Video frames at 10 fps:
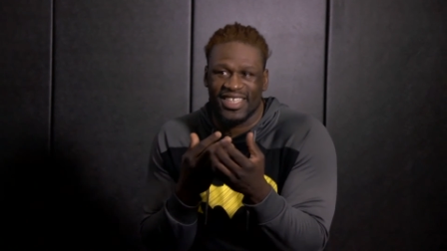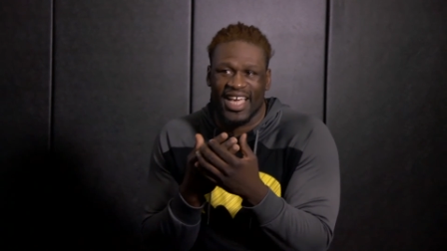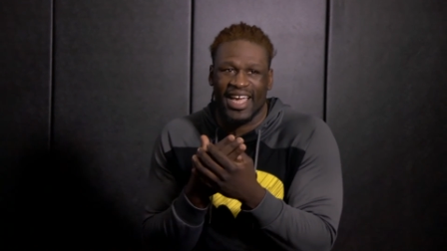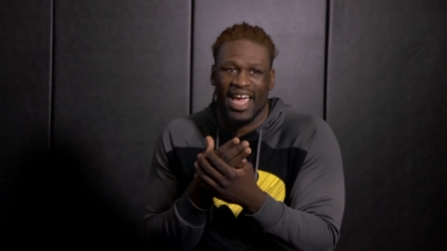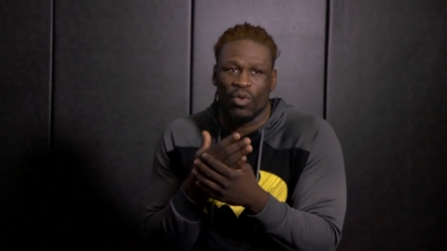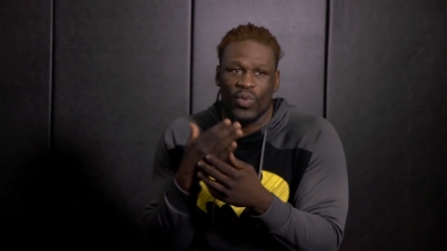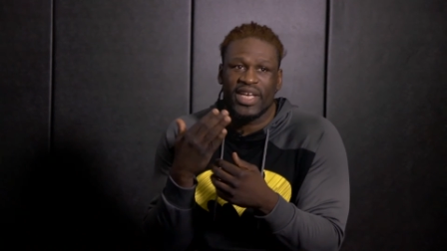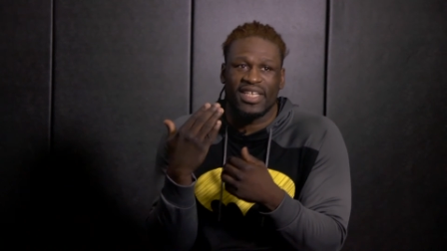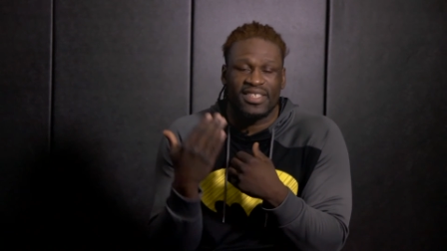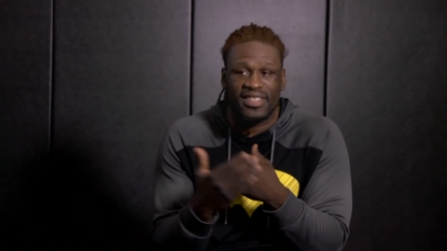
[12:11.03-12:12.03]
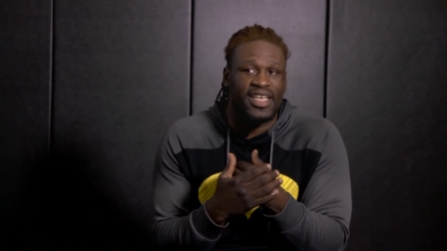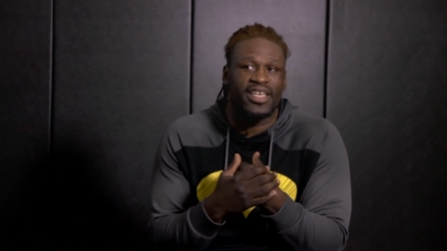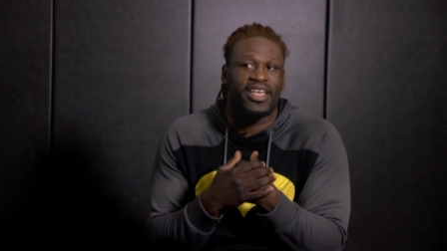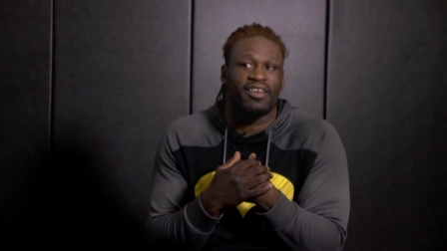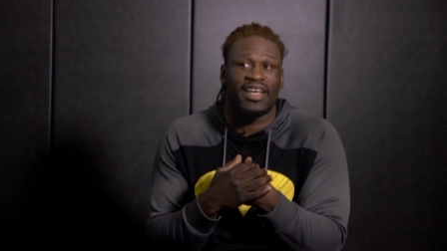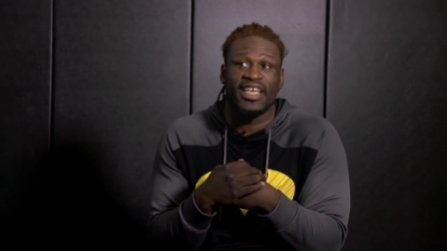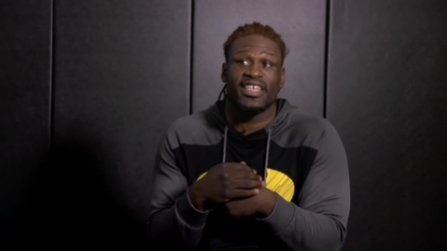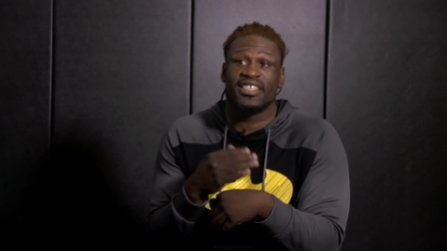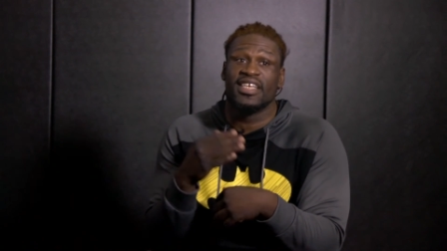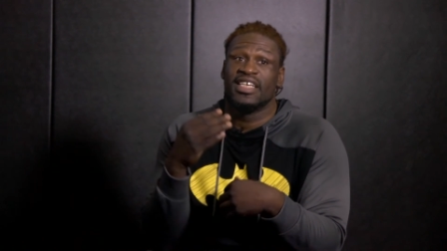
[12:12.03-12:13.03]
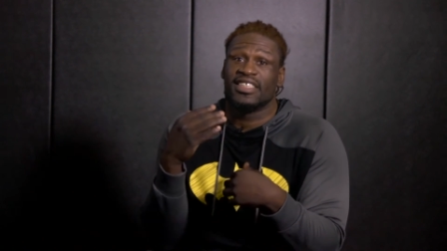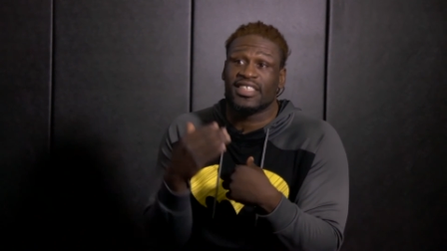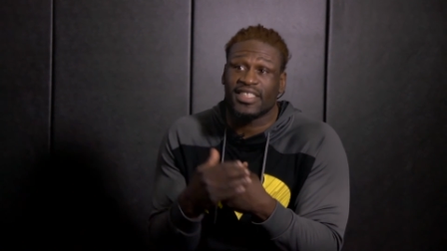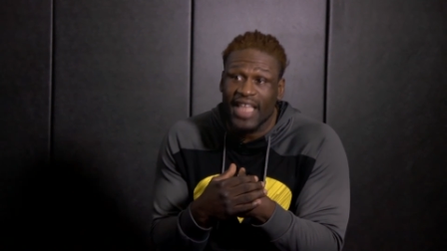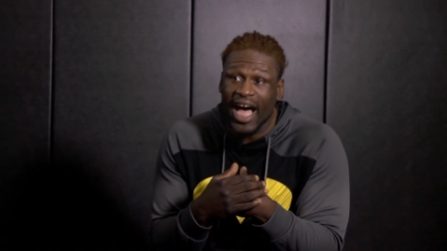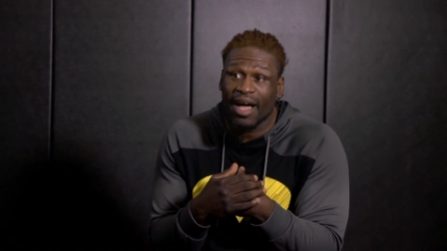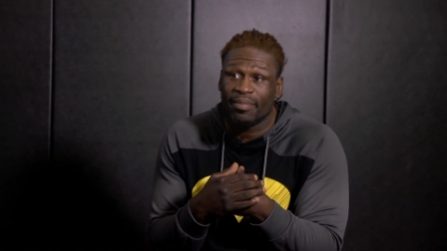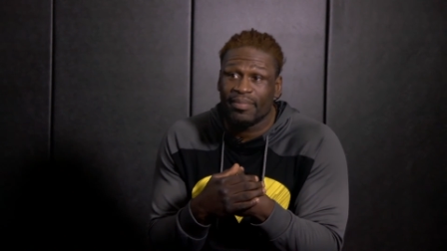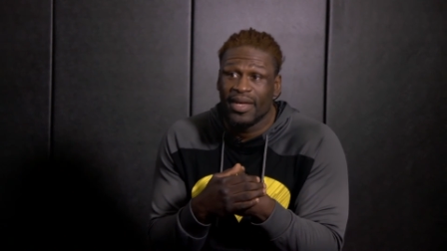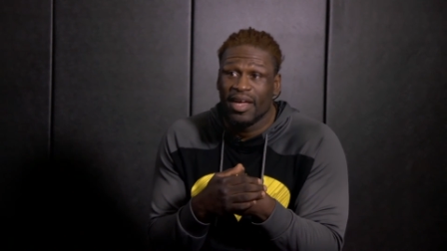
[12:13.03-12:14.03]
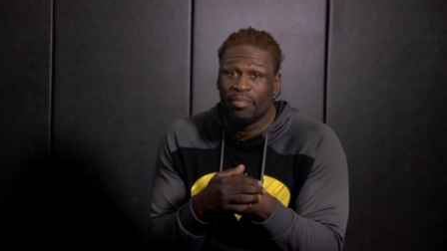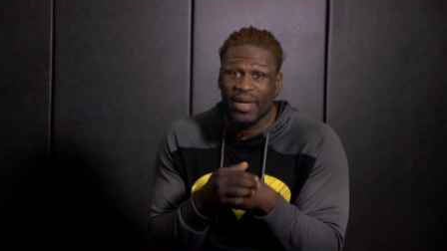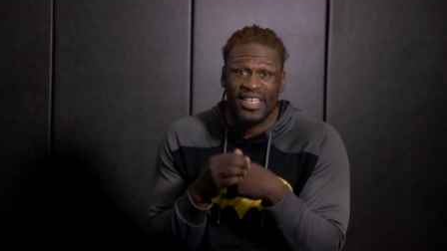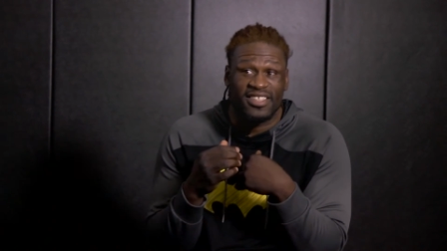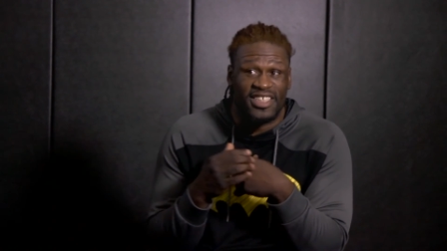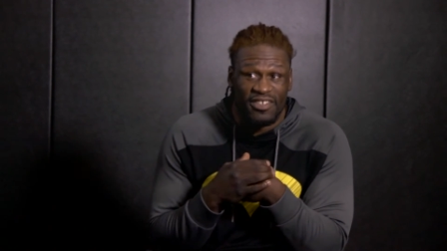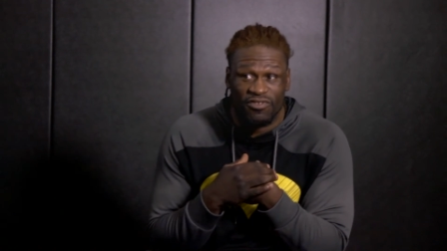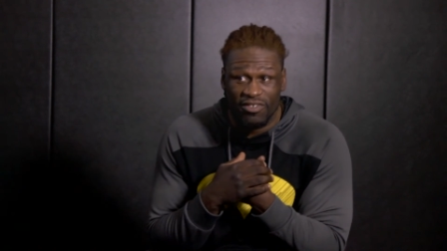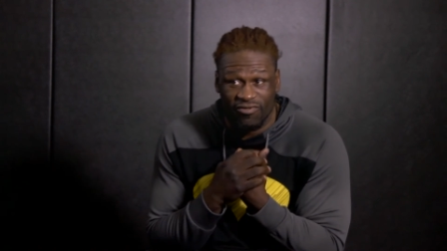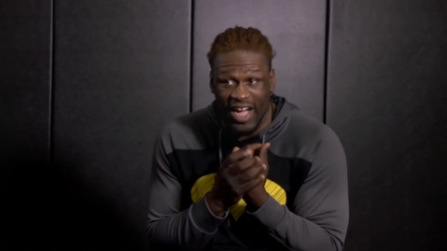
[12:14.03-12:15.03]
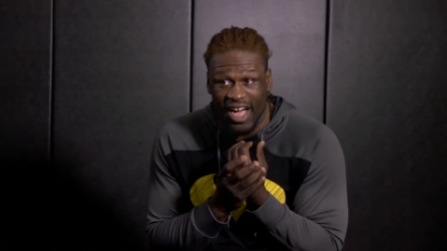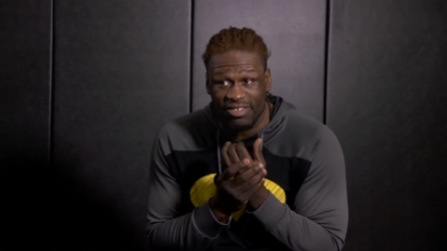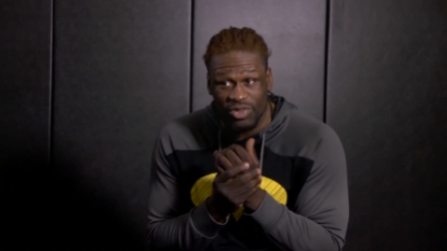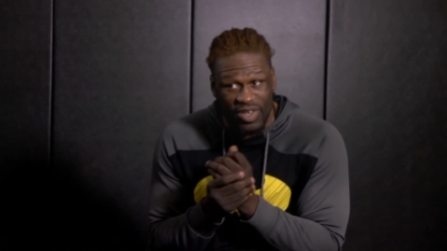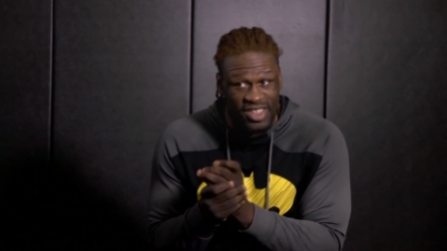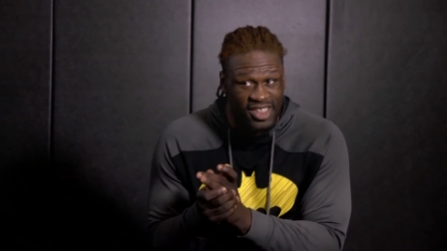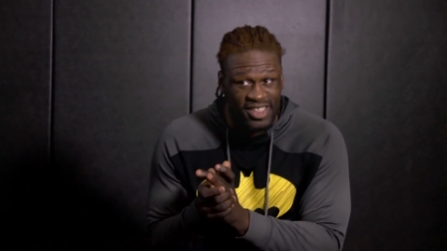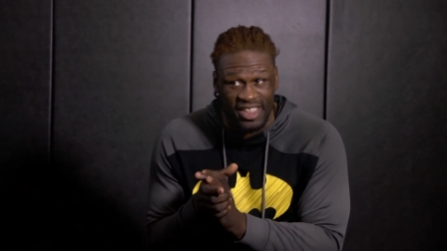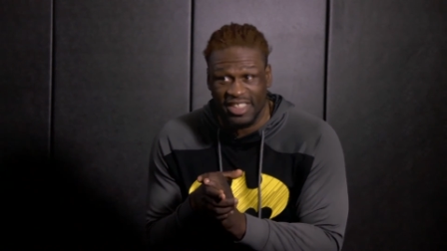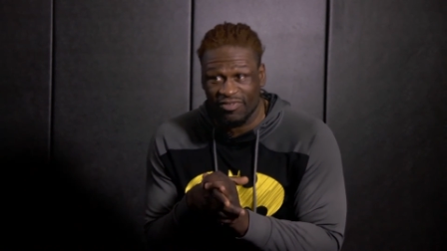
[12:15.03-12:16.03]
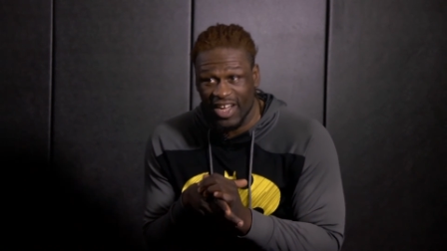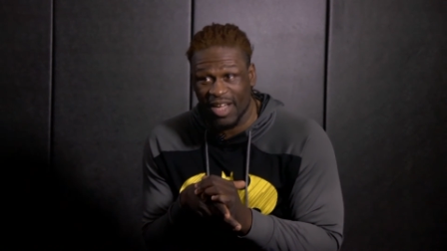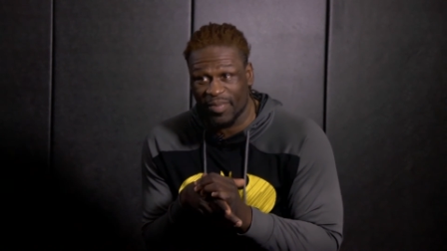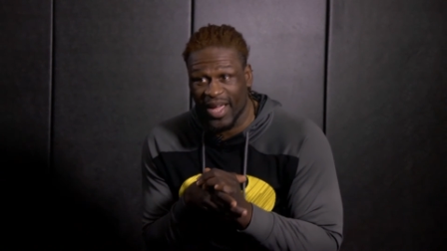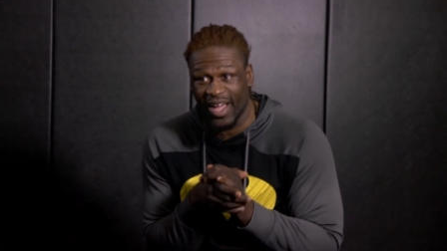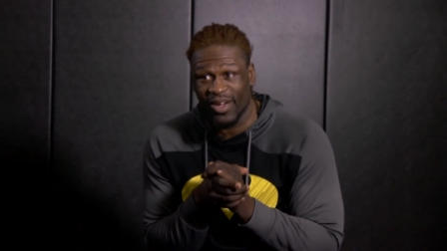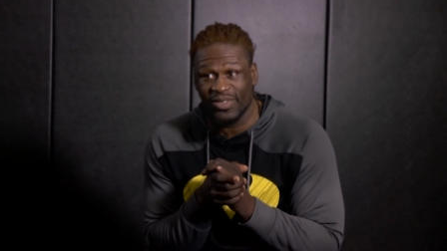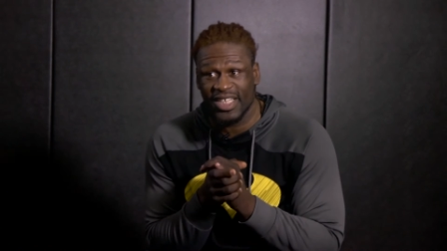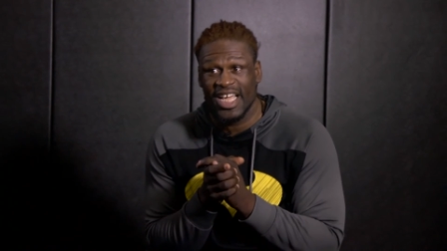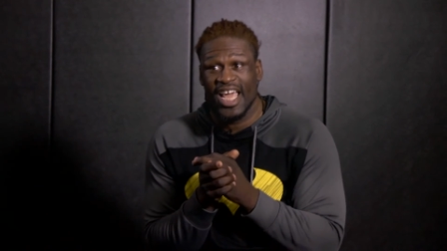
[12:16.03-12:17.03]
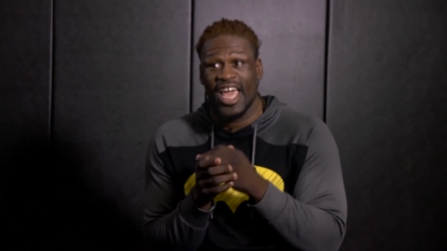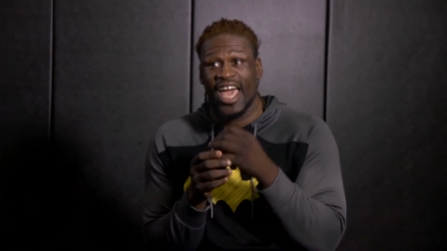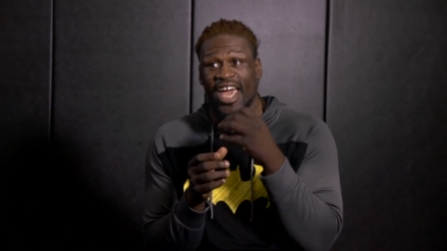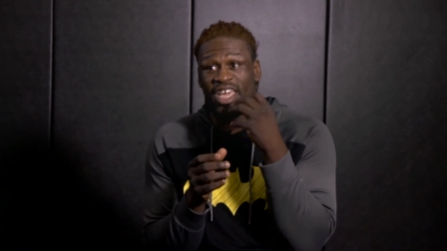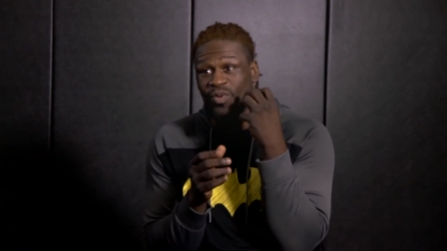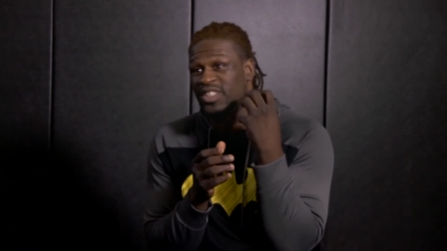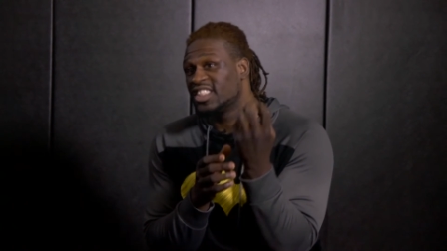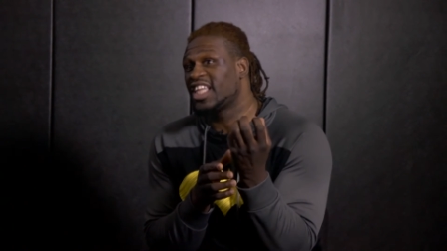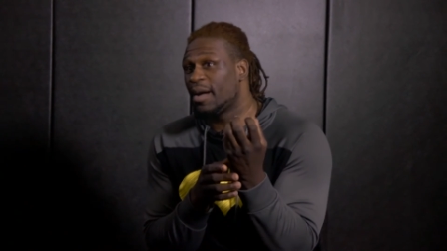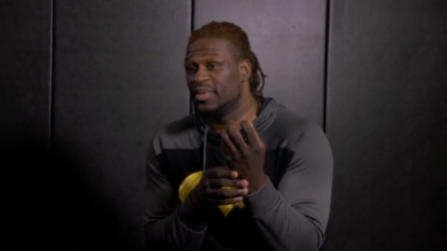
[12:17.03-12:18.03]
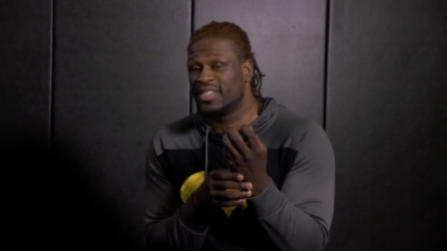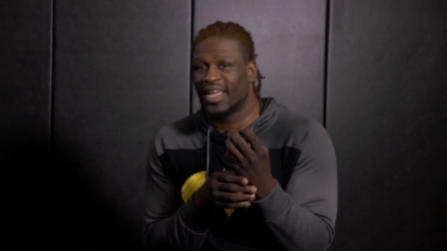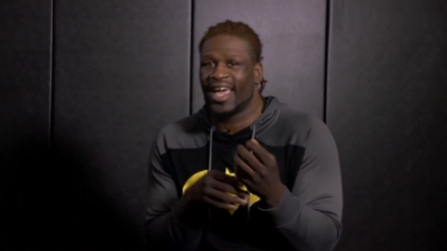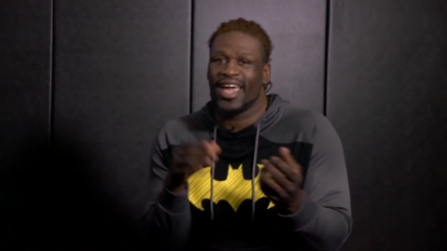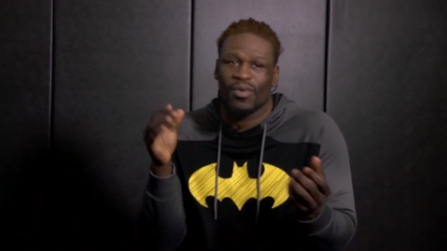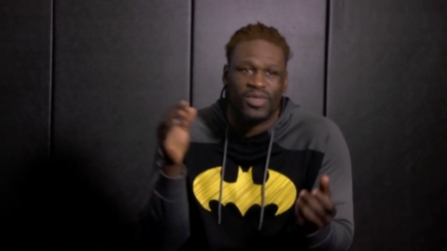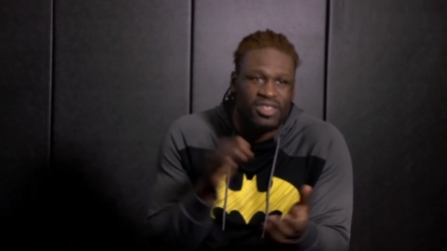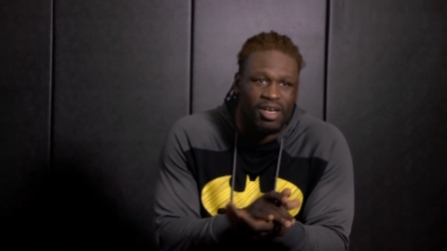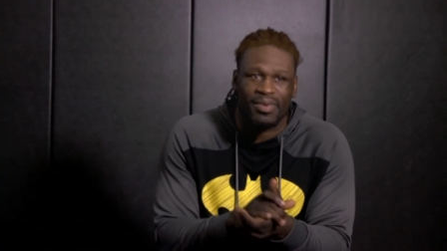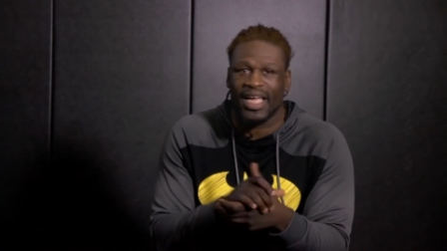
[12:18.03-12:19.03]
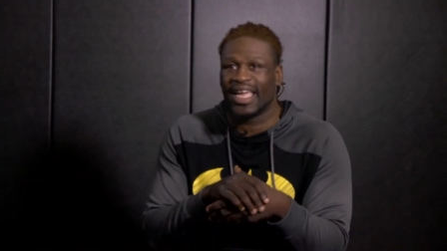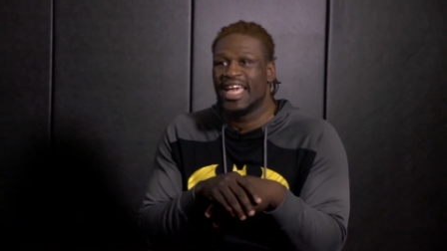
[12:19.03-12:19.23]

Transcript: Like, and we can sit here and he'll stop being 6'5", 265 pounds, and he will stop and say, hey, what's up? And like,